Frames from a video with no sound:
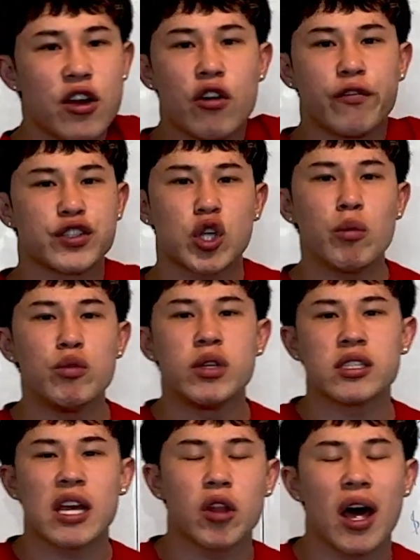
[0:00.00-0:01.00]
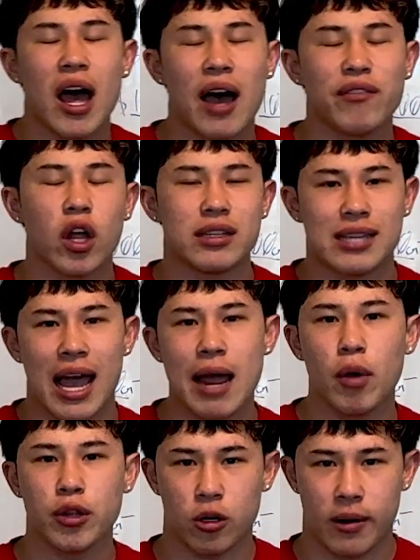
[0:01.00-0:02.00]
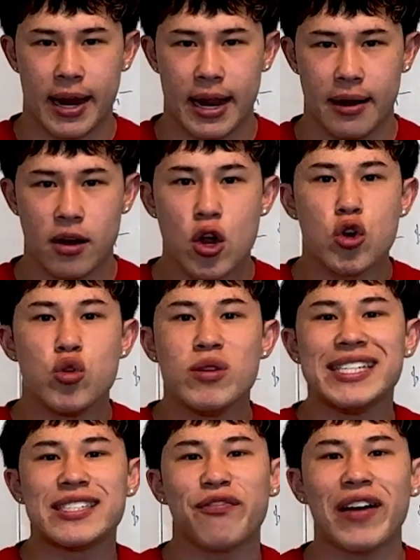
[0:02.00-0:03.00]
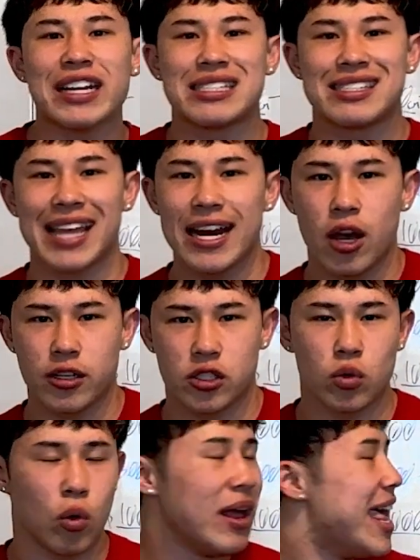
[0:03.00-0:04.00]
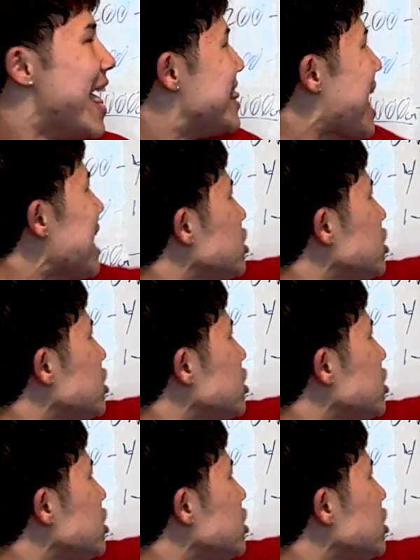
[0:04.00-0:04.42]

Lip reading: for someone who doesn't have a lot of time on their hand, who needs to find a side hustle. That is